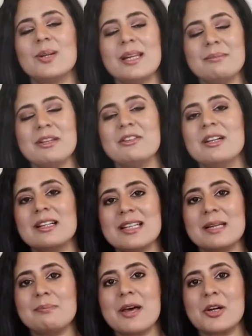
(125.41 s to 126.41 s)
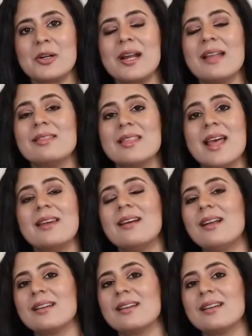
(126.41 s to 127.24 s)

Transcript: oh, let me get better and then